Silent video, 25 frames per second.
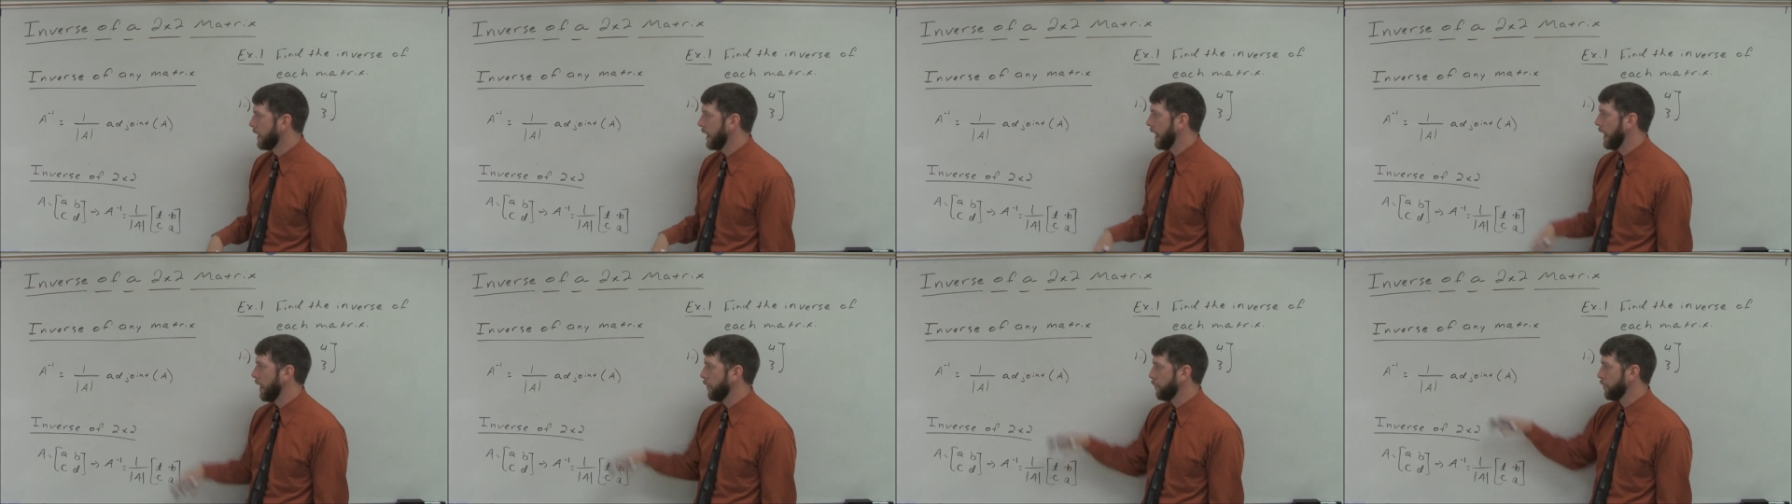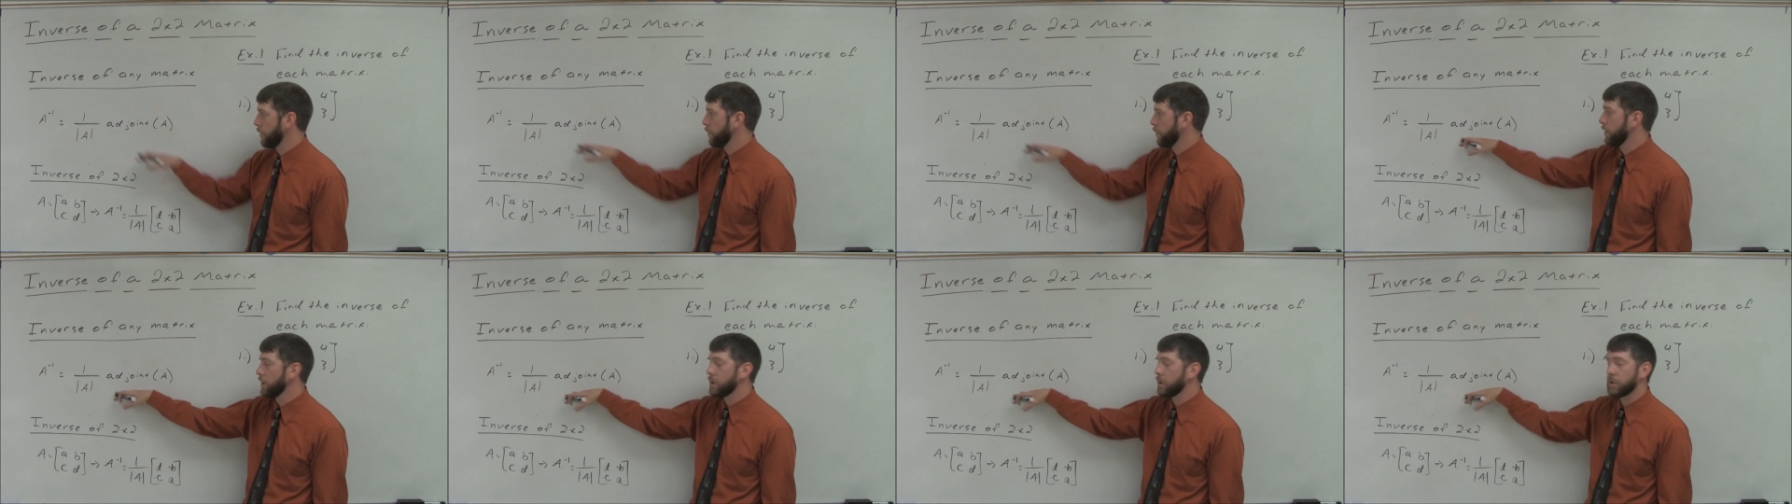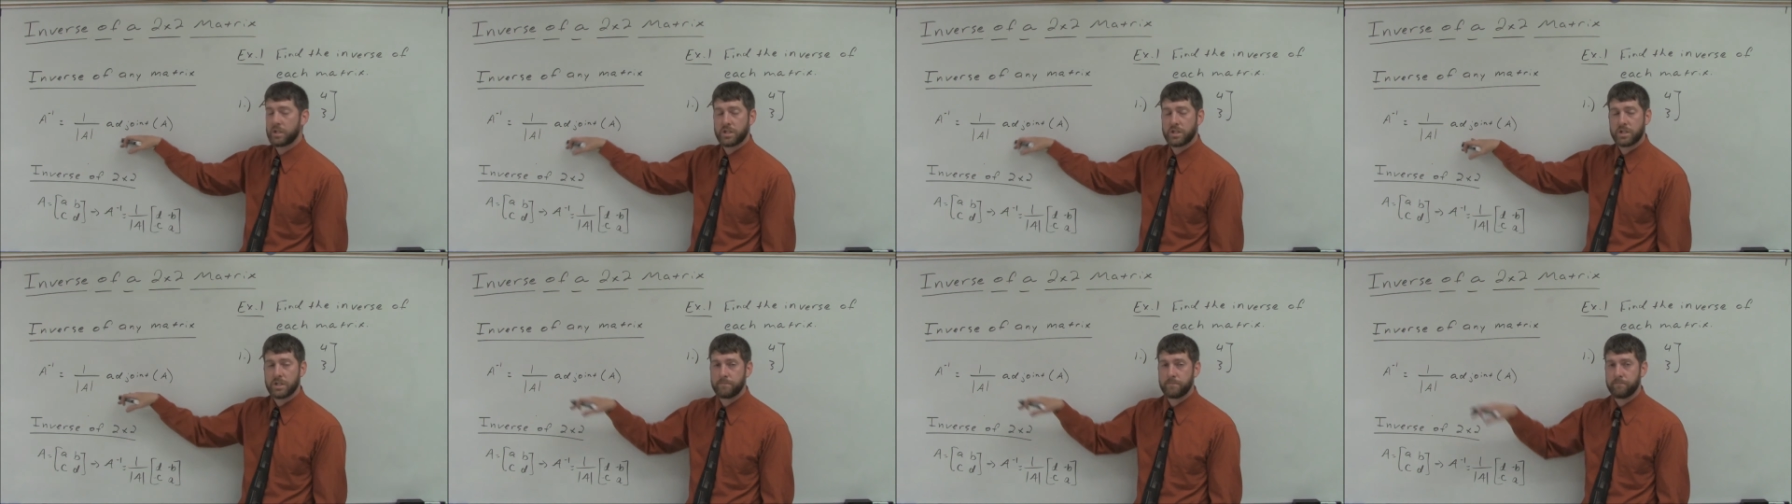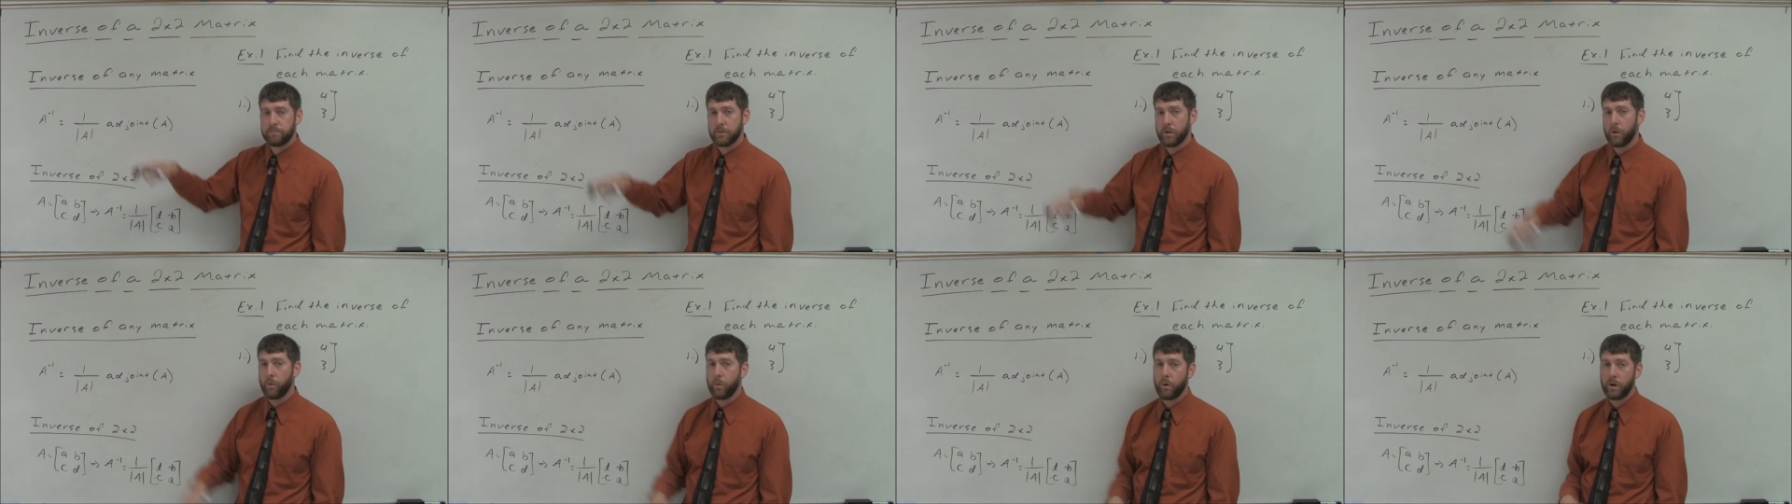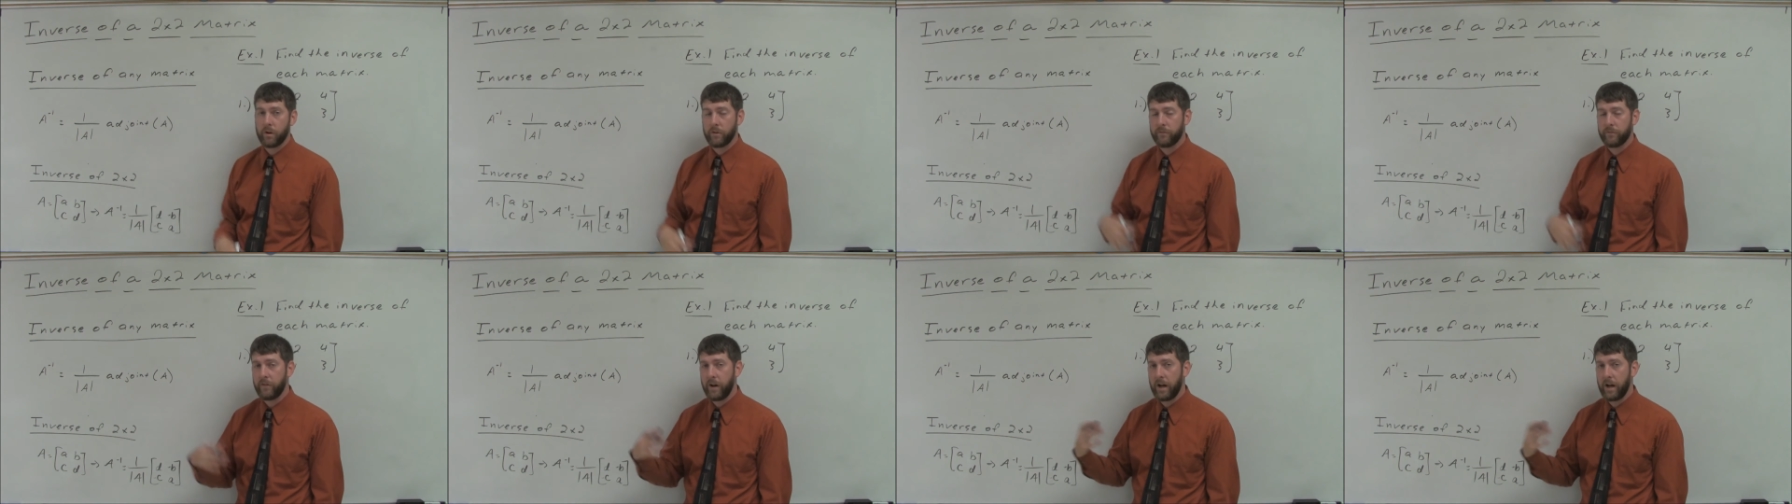Uh, we will
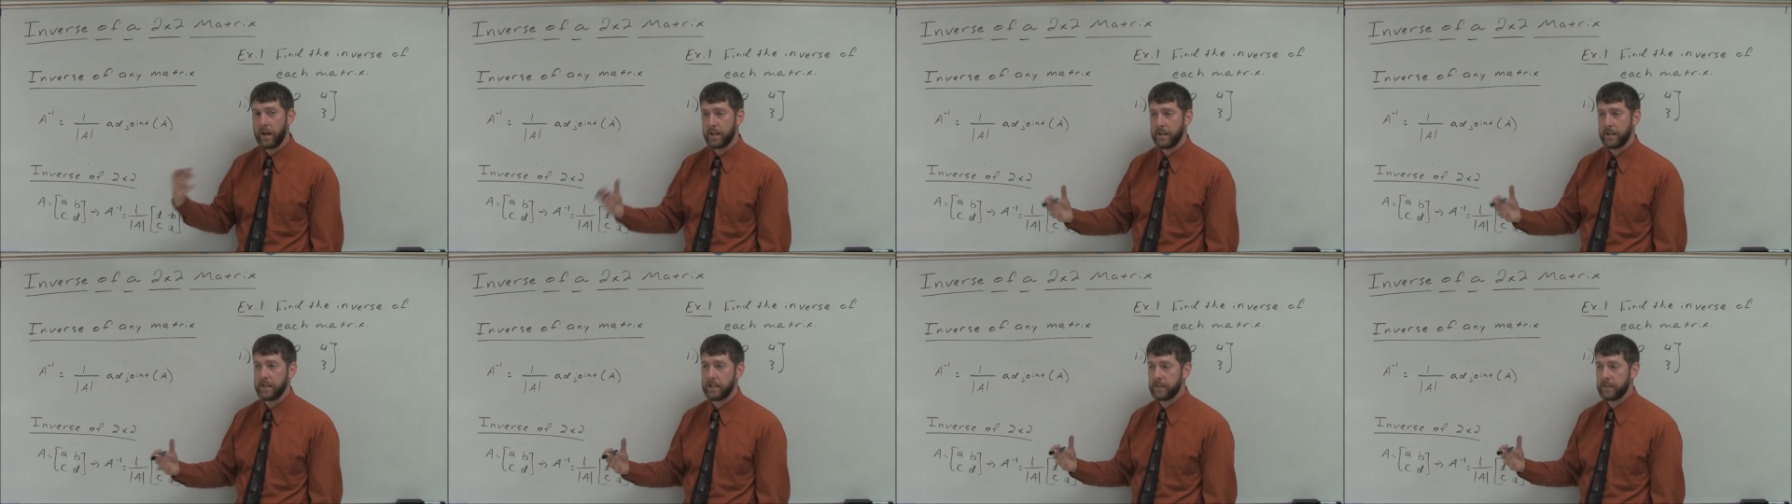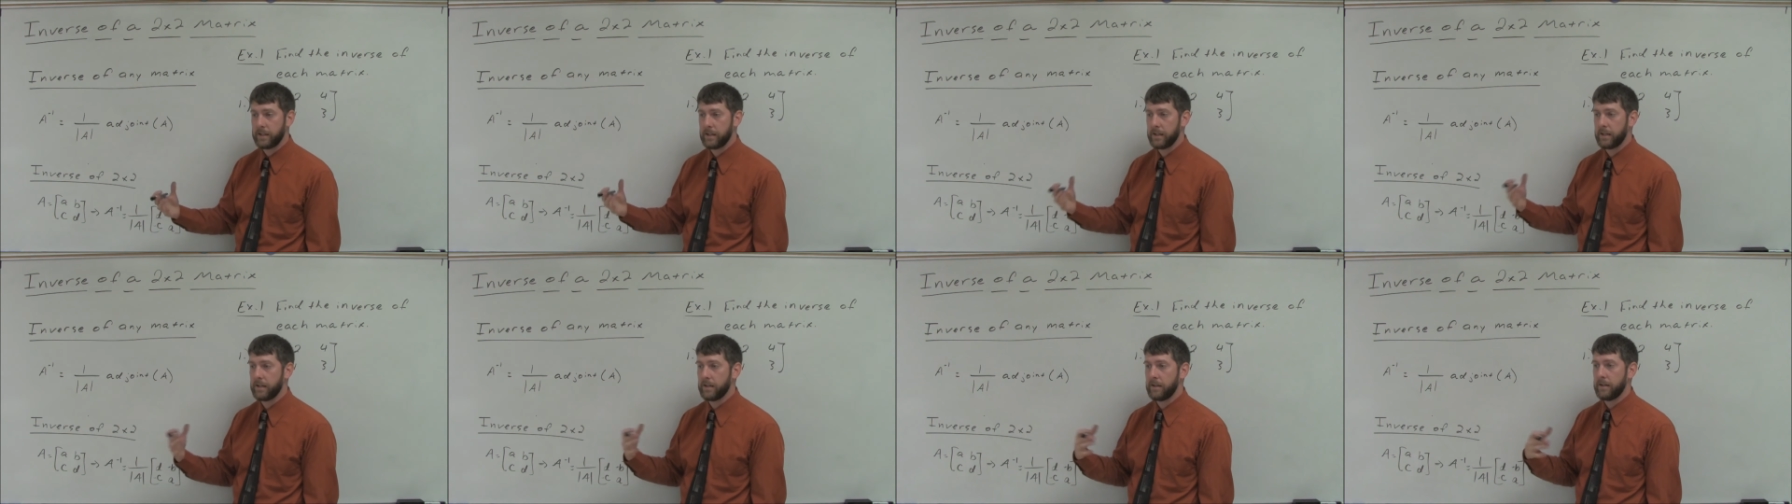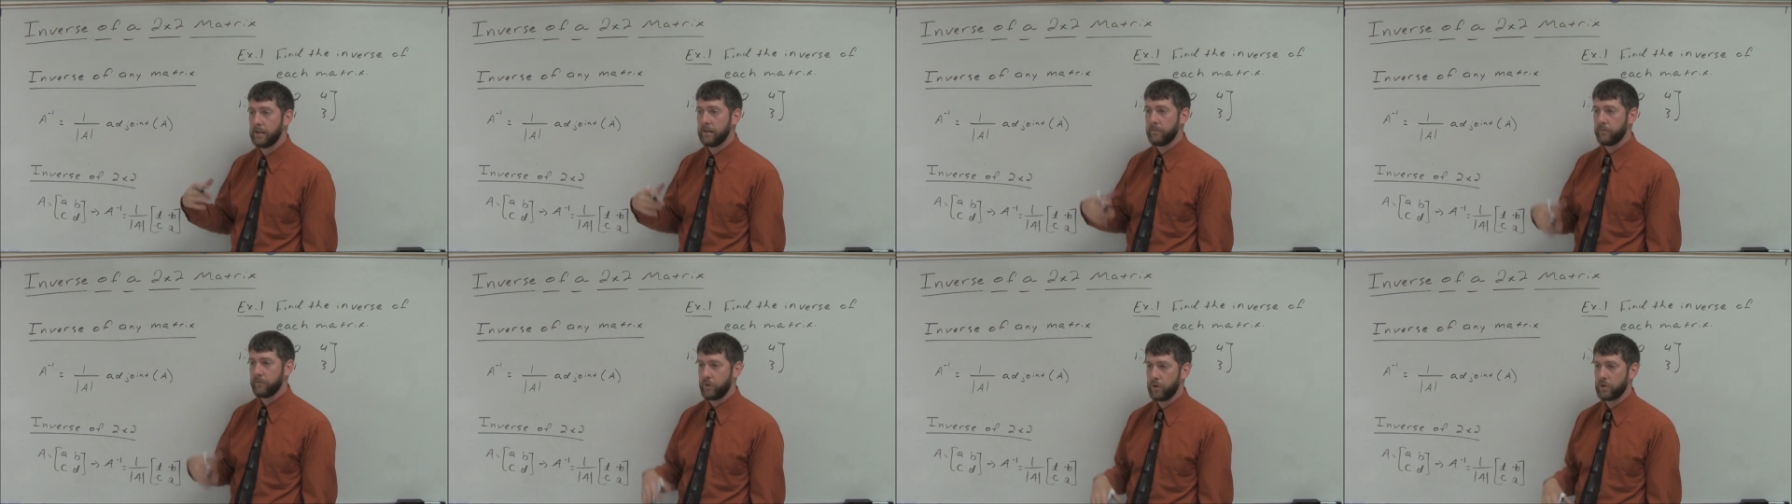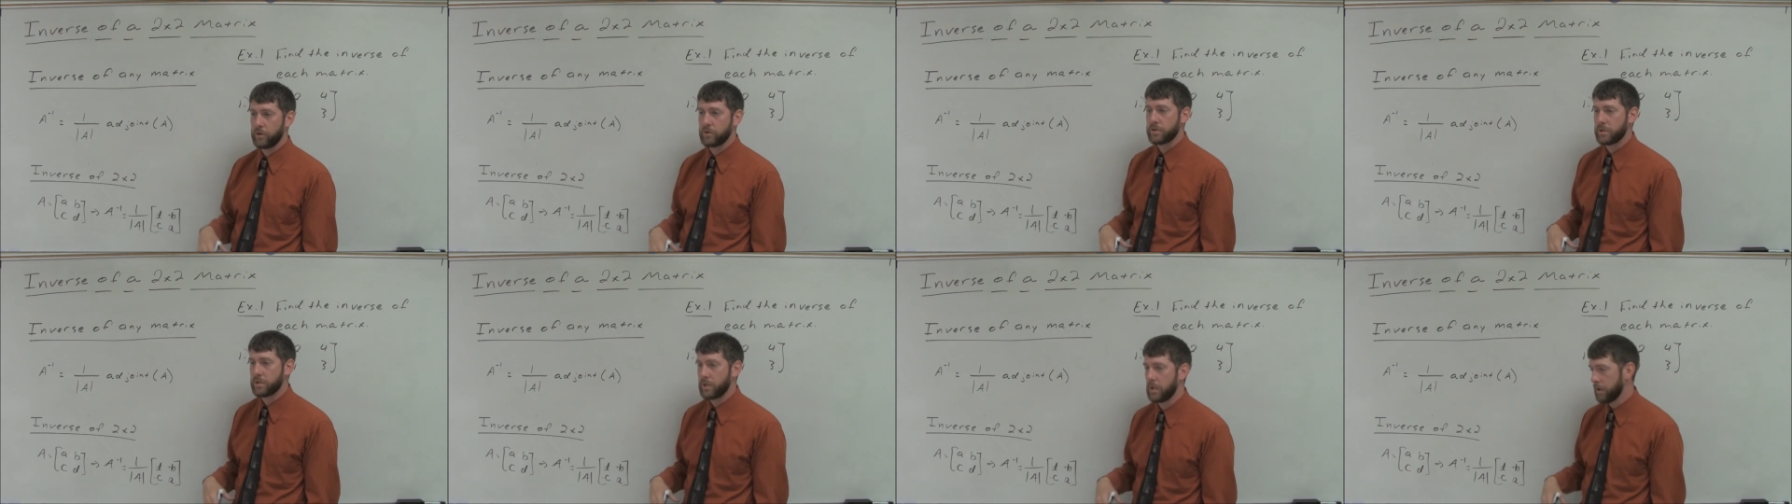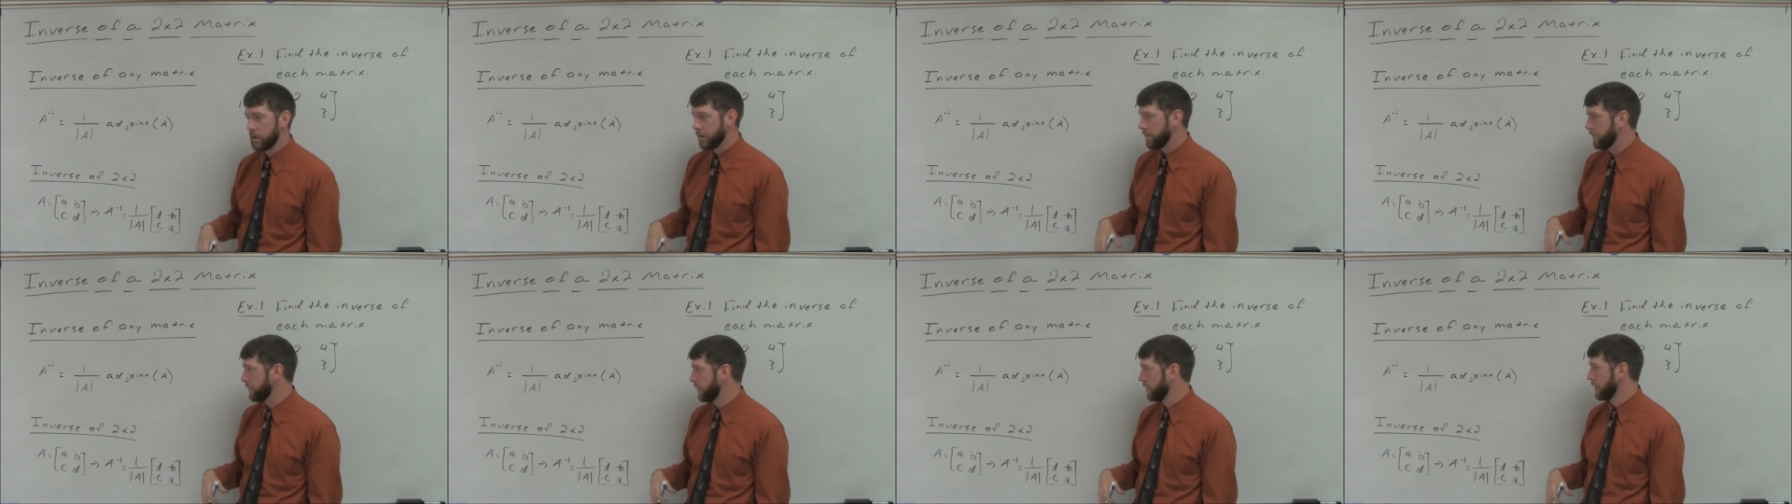explore finding the inverse
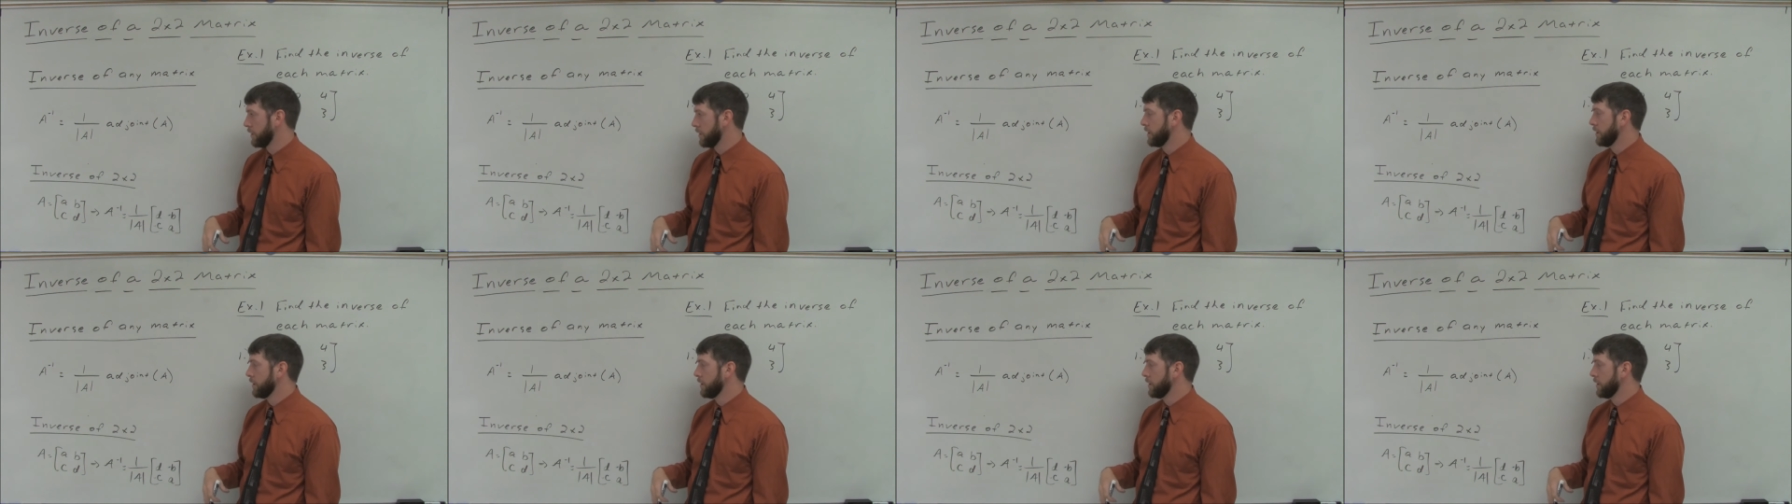of